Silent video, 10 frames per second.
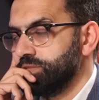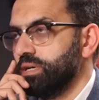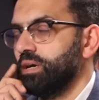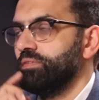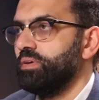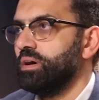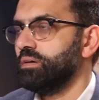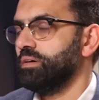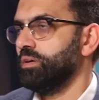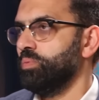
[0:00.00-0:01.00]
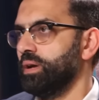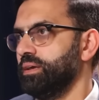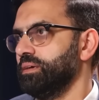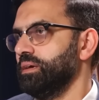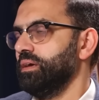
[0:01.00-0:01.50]
So how far
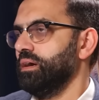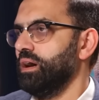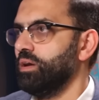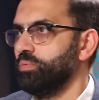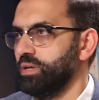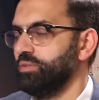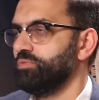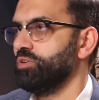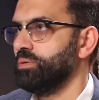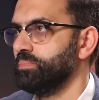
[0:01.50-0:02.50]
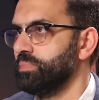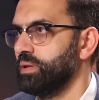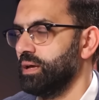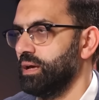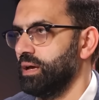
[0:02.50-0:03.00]
away are we from
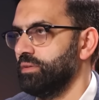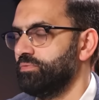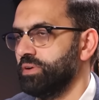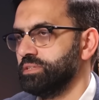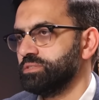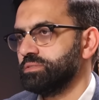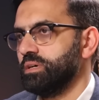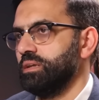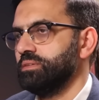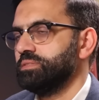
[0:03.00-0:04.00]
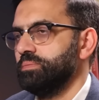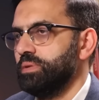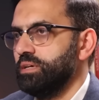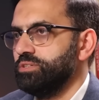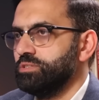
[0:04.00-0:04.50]
a French style
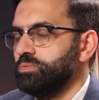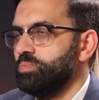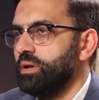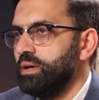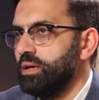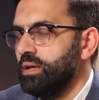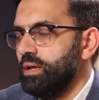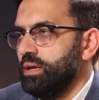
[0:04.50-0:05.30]
assimilation where